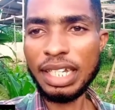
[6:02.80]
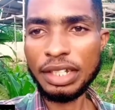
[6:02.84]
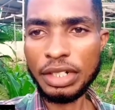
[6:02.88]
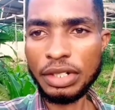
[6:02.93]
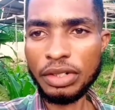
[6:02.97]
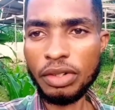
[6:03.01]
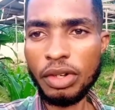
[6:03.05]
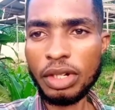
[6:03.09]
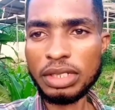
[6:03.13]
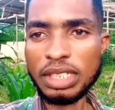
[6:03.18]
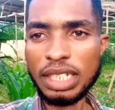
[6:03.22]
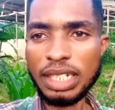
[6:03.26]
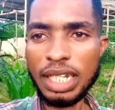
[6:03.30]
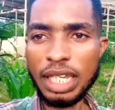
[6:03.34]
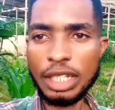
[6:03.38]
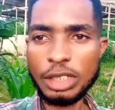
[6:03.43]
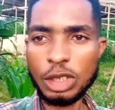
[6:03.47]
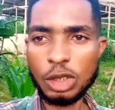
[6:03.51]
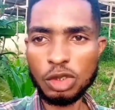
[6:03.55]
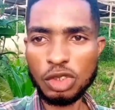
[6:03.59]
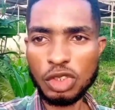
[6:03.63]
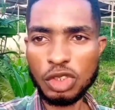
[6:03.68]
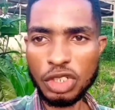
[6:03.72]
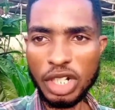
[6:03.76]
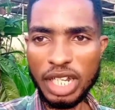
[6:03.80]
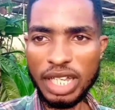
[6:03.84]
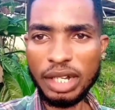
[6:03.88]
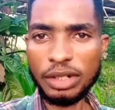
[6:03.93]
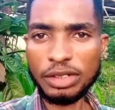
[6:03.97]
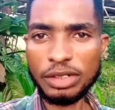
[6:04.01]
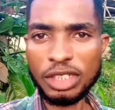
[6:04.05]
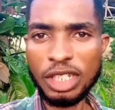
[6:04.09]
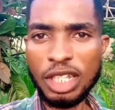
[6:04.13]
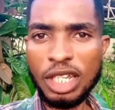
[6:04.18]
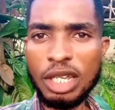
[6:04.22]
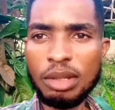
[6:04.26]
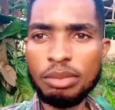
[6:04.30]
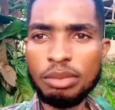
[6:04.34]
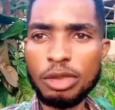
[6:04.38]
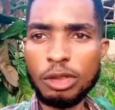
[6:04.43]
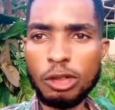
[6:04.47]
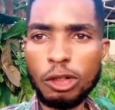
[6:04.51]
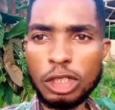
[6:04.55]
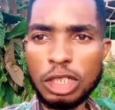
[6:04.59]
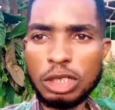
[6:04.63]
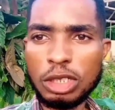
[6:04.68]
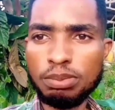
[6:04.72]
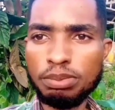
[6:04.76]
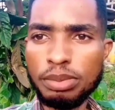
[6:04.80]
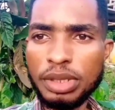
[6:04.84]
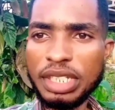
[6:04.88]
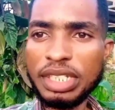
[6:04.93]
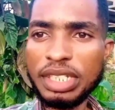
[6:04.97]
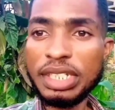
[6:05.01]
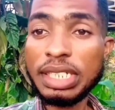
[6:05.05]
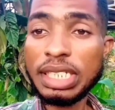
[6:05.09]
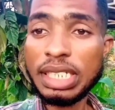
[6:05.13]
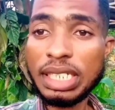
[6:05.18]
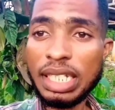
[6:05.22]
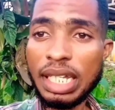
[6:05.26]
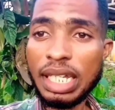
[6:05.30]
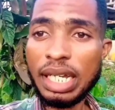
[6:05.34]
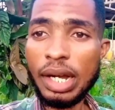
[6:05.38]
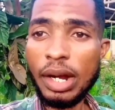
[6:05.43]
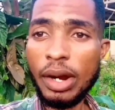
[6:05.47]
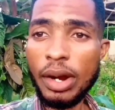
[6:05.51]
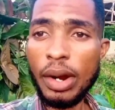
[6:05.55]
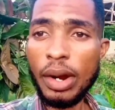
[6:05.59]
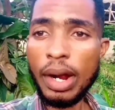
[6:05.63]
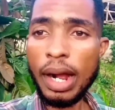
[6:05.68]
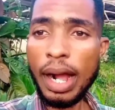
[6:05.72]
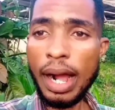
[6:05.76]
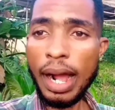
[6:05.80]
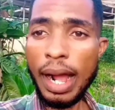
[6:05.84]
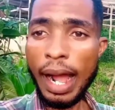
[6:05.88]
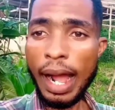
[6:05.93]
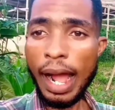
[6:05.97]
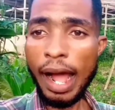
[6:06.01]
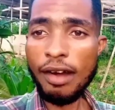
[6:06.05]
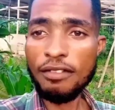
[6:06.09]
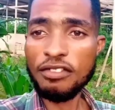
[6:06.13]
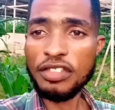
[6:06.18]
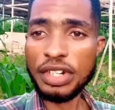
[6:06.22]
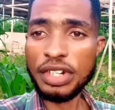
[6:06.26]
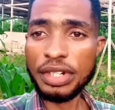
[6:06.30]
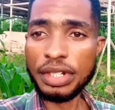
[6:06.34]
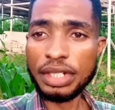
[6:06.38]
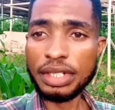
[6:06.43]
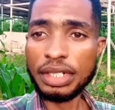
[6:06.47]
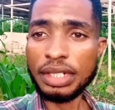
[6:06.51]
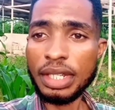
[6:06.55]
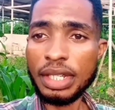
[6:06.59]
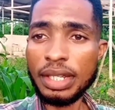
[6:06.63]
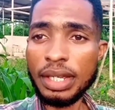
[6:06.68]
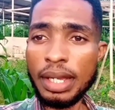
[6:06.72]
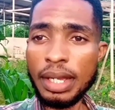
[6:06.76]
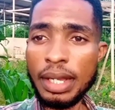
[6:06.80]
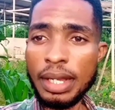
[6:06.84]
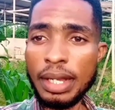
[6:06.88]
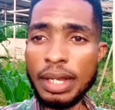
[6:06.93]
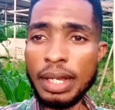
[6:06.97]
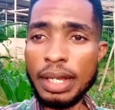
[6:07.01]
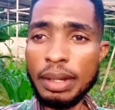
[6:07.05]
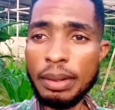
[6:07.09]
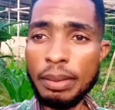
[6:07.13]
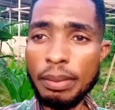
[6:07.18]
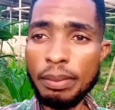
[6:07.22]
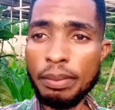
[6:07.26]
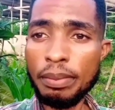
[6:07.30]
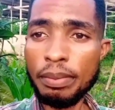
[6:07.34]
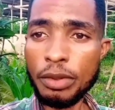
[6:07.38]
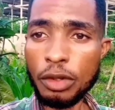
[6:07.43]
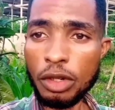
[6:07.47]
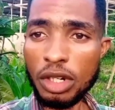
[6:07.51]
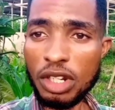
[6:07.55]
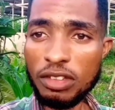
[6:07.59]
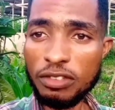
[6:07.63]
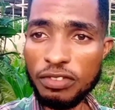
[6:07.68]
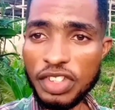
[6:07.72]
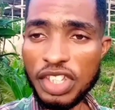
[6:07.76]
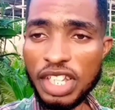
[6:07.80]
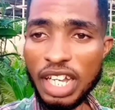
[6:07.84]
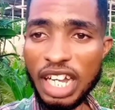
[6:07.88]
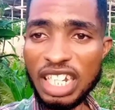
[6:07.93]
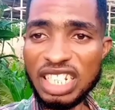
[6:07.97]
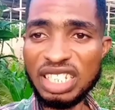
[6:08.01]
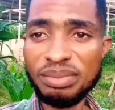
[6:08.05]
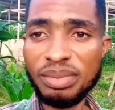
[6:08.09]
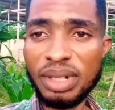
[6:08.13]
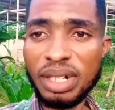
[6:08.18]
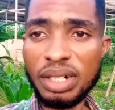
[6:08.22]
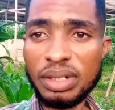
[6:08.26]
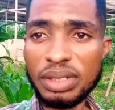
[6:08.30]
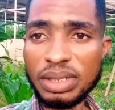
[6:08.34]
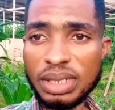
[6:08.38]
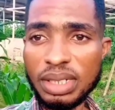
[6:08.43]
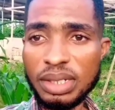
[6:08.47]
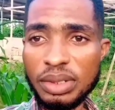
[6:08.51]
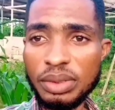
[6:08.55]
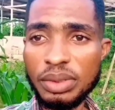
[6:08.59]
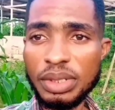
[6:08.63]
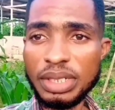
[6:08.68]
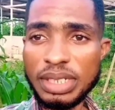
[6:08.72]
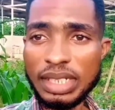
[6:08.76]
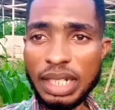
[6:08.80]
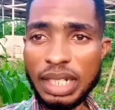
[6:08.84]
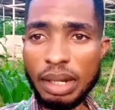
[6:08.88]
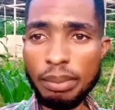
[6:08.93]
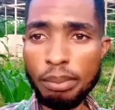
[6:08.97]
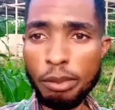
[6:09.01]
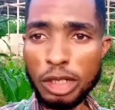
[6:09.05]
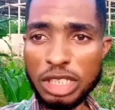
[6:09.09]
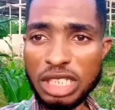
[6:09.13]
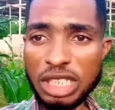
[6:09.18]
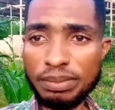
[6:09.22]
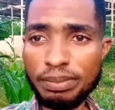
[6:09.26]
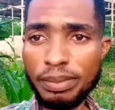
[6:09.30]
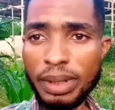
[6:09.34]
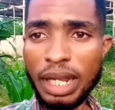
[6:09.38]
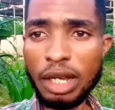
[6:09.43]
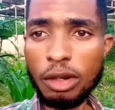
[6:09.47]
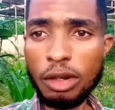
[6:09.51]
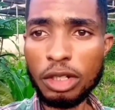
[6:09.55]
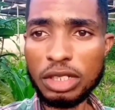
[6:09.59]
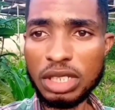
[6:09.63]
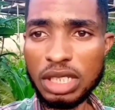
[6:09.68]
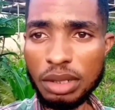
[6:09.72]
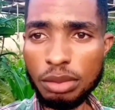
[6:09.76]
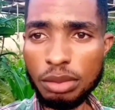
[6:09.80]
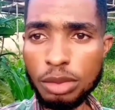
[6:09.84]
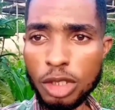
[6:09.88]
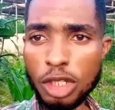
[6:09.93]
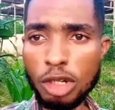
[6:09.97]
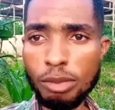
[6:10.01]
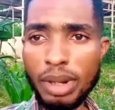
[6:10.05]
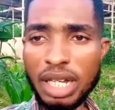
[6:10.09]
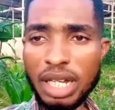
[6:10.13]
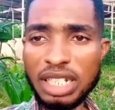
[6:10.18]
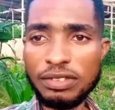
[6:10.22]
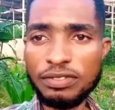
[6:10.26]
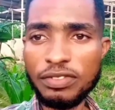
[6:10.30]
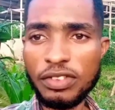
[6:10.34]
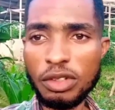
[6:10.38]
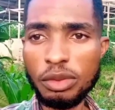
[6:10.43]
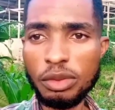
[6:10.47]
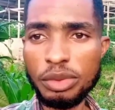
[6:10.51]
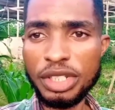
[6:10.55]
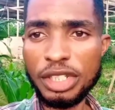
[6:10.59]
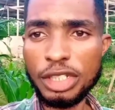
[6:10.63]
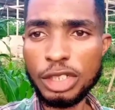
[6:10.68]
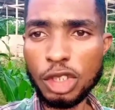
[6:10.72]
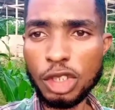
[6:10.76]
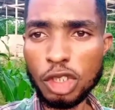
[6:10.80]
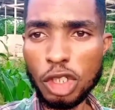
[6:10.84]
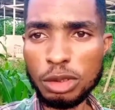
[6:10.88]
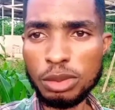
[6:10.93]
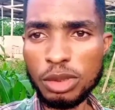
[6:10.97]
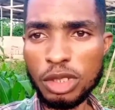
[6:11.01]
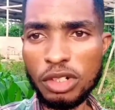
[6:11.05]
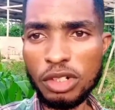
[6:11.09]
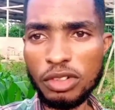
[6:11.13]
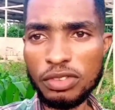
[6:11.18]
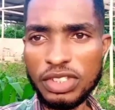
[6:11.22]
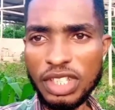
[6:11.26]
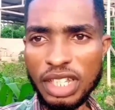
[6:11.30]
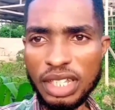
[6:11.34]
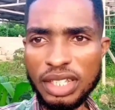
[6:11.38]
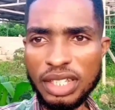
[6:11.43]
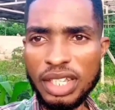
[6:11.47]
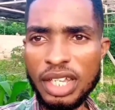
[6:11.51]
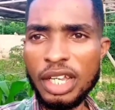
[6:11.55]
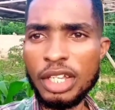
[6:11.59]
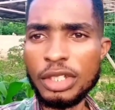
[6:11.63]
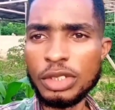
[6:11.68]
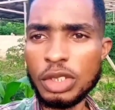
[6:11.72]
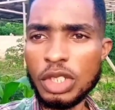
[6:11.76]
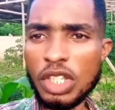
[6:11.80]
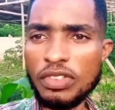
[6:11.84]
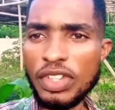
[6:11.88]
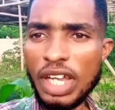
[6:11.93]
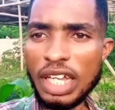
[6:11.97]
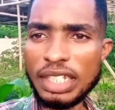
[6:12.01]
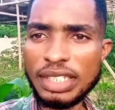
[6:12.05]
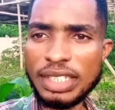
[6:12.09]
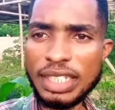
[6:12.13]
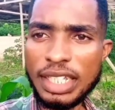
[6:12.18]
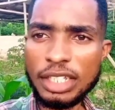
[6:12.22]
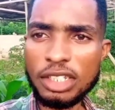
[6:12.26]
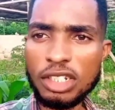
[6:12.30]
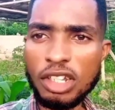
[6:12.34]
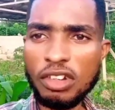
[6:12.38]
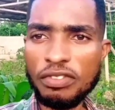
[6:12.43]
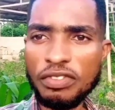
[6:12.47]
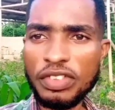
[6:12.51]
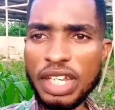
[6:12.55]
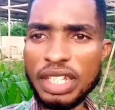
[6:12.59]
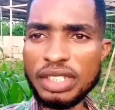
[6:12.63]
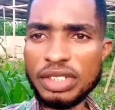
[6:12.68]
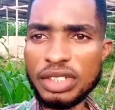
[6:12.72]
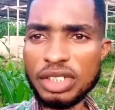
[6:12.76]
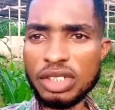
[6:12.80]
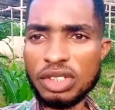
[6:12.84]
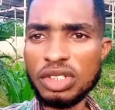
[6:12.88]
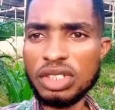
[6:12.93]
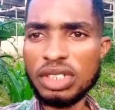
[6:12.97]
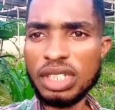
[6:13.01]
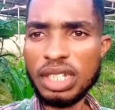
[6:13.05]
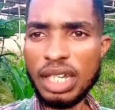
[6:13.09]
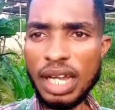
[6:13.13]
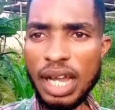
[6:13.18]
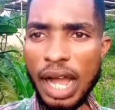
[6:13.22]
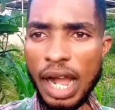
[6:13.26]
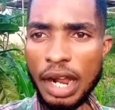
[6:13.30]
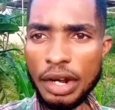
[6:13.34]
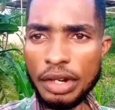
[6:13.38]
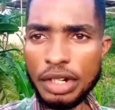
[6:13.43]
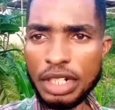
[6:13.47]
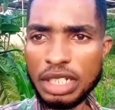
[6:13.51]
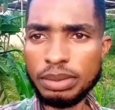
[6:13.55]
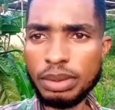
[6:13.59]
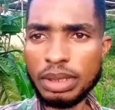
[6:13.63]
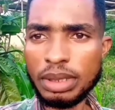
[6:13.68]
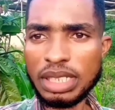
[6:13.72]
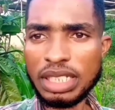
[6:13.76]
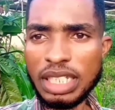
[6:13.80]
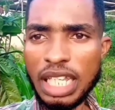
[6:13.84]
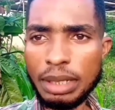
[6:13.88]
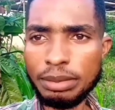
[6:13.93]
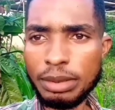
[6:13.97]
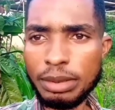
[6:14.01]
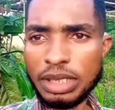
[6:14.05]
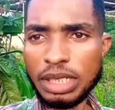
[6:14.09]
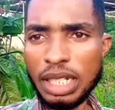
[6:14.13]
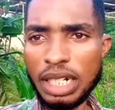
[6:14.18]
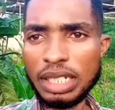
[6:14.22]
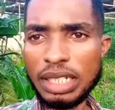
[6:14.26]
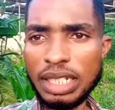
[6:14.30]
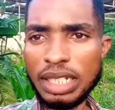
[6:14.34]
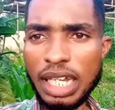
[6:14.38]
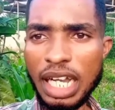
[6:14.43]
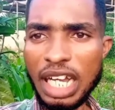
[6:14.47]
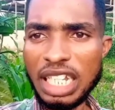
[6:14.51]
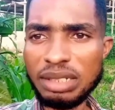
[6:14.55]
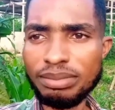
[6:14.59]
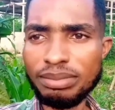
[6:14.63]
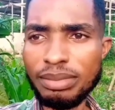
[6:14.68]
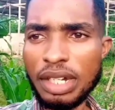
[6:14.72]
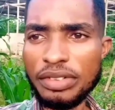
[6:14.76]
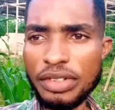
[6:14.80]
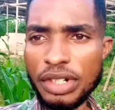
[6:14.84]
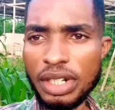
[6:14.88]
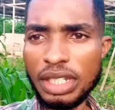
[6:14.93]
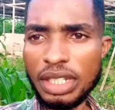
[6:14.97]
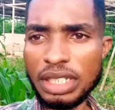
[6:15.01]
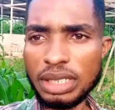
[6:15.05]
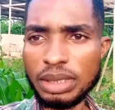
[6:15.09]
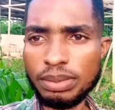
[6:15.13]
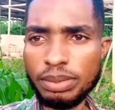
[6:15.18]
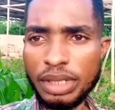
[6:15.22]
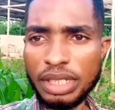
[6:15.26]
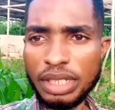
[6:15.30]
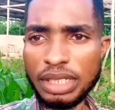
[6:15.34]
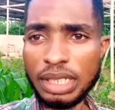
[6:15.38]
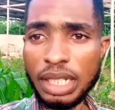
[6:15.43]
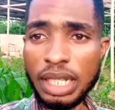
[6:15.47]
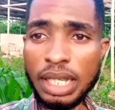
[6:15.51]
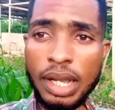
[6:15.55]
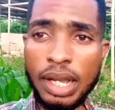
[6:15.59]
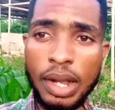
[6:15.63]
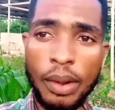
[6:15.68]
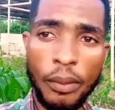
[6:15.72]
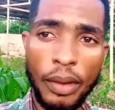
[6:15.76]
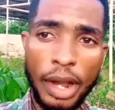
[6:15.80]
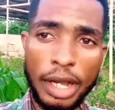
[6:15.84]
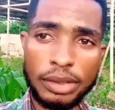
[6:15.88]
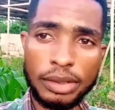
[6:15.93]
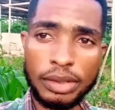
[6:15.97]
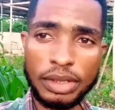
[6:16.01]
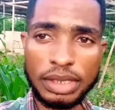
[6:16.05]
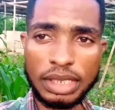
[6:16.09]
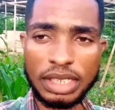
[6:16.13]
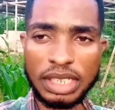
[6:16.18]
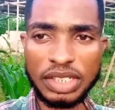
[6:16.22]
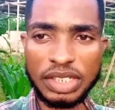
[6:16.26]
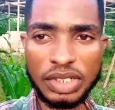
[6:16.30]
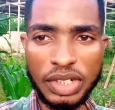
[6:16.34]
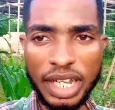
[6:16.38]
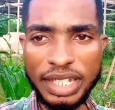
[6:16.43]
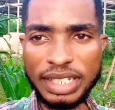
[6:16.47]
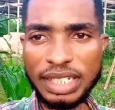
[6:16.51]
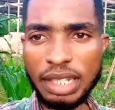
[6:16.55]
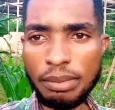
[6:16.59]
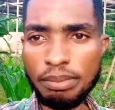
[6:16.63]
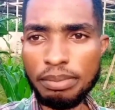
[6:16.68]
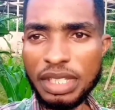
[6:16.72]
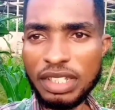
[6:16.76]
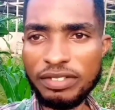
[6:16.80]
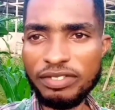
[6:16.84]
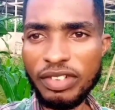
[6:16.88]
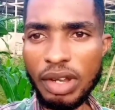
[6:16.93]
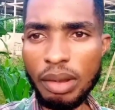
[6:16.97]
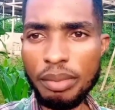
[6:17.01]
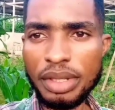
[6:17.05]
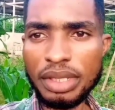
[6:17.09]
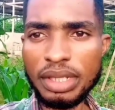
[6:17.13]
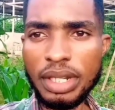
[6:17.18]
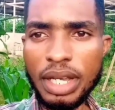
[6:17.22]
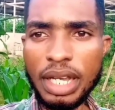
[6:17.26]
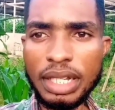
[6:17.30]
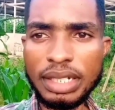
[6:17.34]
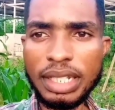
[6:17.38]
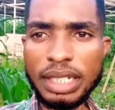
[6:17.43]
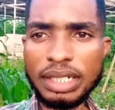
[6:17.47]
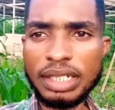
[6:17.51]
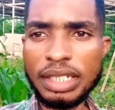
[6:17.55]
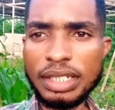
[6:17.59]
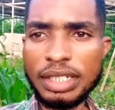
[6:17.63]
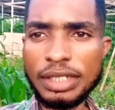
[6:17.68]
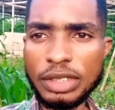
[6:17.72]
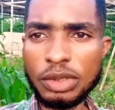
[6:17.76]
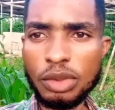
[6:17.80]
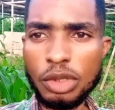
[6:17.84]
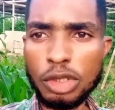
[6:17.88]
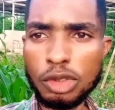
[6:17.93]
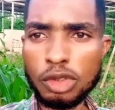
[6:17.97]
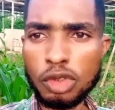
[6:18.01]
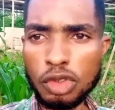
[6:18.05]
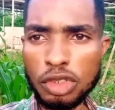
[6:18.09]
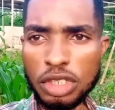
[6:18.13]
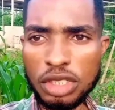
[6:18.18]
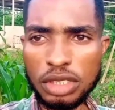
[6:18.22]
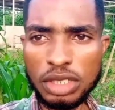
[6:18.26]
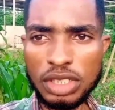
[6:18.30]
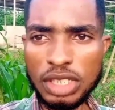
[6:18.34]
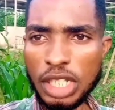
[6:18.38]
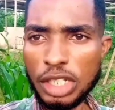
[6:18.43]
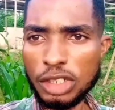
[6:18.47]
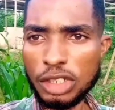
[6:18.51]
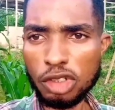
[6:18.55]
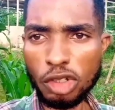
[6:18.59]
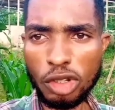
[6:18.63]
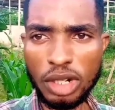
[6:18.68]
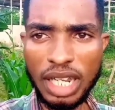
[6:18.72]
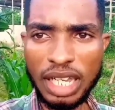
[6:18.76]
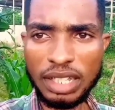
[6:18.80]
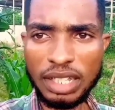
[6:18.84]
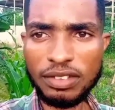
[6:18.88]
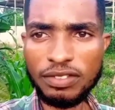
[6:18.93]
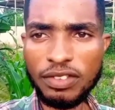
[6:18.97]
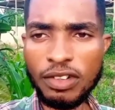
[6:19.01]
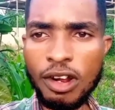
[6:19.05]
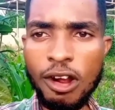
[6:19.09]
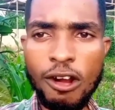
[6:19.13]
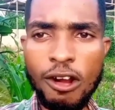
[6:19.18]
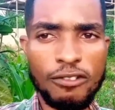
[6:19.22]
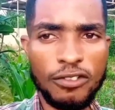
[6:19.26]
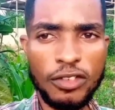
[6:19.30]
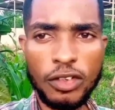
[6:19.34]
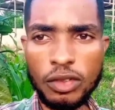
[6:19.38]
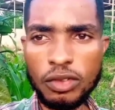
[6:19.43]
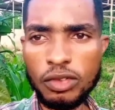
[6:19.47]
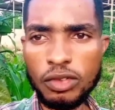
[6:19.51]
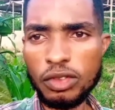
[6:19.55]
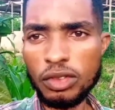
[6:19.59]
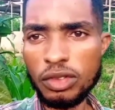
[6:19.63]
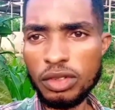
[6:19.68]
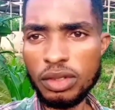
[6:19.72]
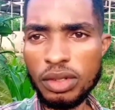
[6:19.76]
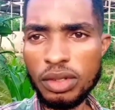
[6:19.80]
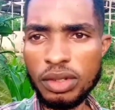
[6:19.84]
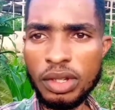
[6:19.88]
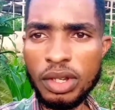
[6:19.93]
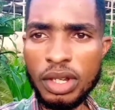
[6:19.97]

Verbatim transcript: in agriculture that you should try out, because pigs are very prolific animals which can multiply or triple your money for you within a short period of time. So if you are thinking of entering into the agri space, especially the animal related space, why not try the pig farming, and then it's going to change your life. Good.